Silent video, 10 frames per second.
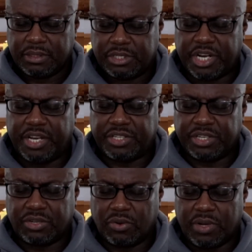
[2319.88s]
Change
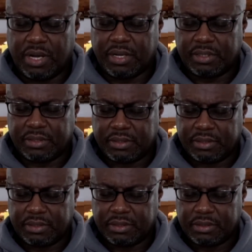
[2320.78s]
us, oh God.
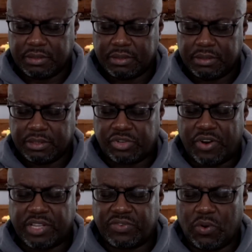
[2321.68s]

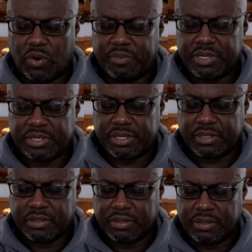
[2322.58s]
Transform us.
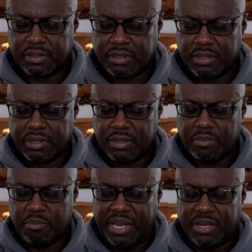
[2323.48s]

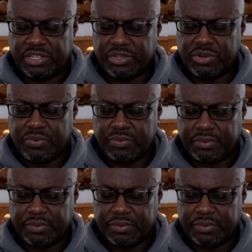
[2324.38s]
Make us new.